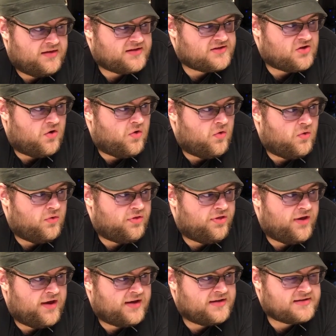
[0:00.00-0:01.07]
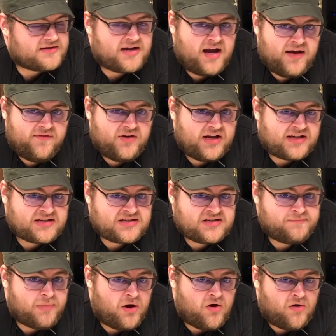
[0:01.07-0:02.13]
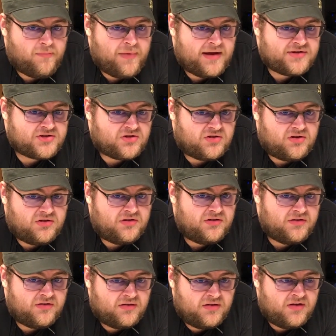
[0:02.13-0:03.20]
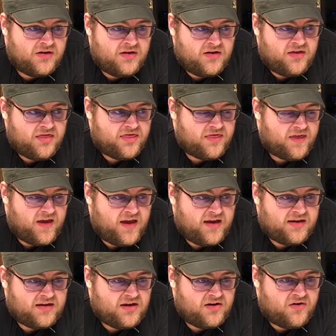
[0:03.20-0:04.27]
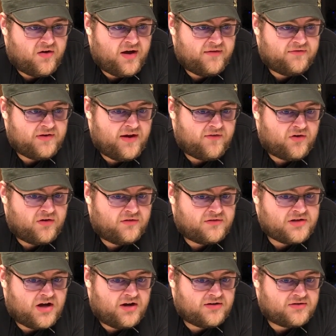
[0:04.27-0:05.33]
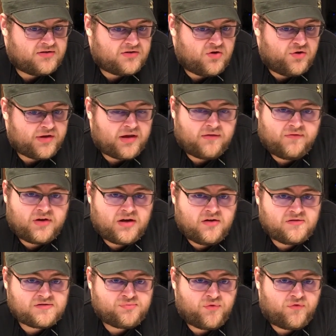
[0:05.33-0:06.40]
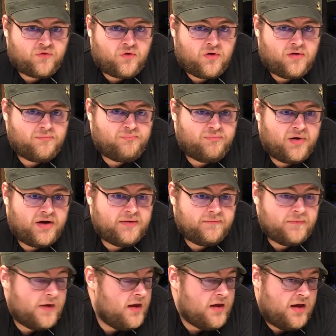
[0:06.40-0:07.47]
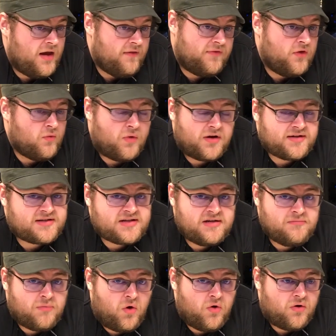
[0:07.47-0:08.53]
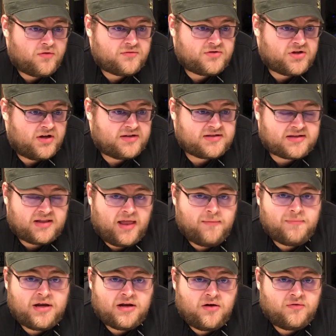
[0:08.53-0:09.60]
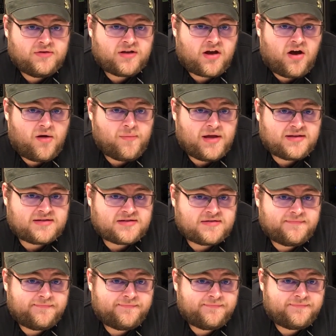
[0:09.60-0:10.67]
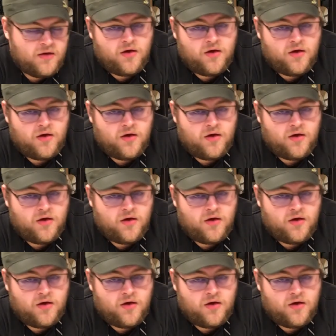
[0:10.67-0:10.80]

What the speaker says: This whole thing is kind of an experimental thing. You know, I've never done cooking videos before, but if you want to see more, just let me know in the comments.